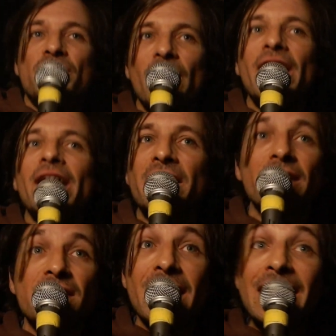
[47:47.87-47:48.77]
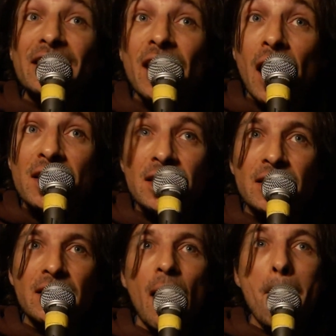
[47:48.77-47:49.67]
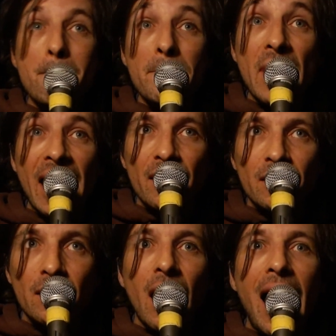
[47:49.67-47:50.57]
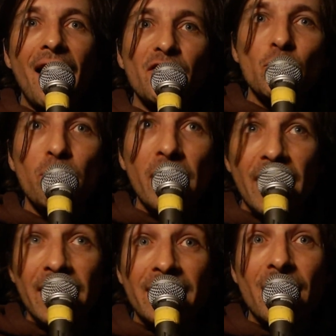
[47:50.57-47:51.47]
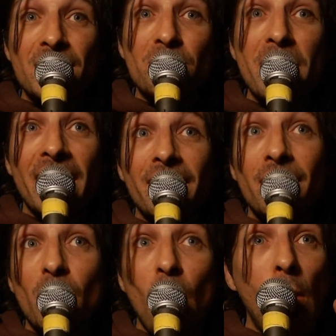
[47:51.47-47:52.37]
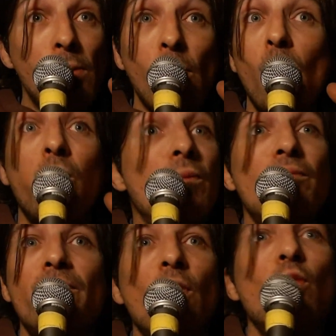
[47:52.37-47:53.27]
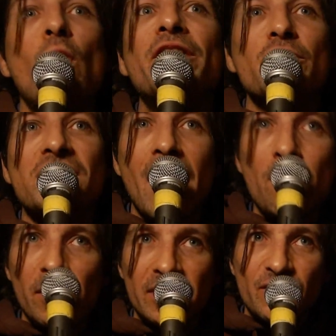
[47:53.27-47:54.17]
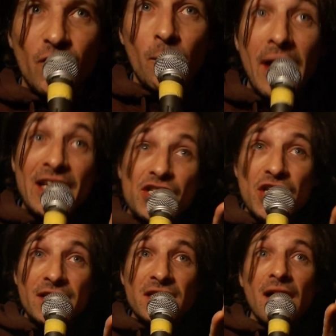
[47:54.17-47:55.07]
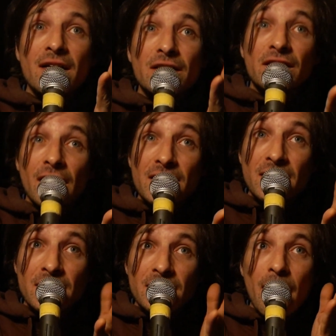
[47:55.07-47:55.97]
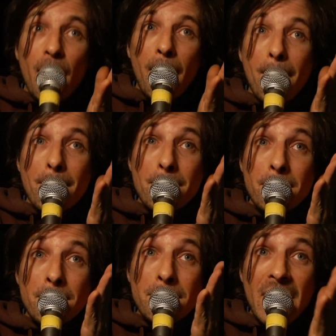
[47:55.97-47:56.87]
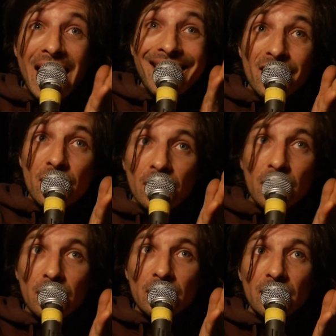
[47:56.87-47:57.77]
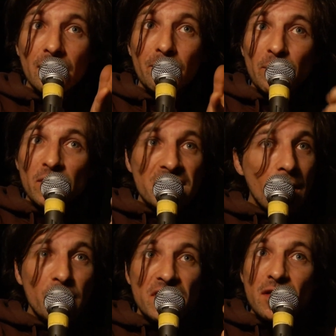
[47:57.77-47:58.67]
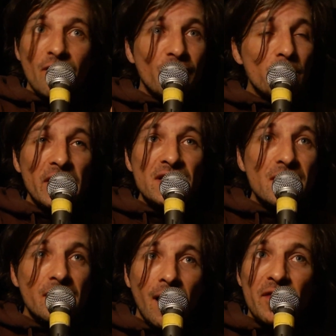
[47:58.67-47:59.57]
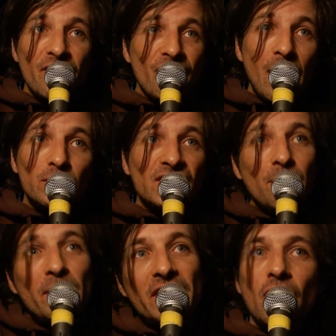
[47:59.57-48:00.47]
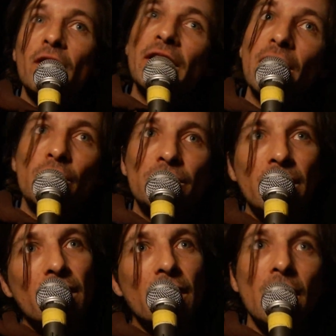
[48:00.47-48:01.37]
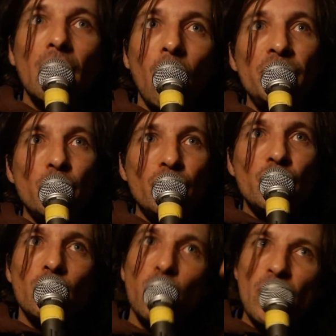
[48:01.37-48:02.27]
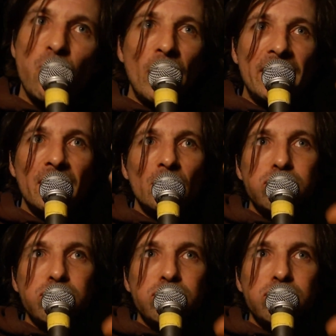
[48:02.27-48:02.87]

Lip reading: your head like this, it doesn't matter how you play it. It doesn't matter where you sampled it from. It just doesn't matter. People sample stuff from Instagram. They found somebody talking on YouTube with wind and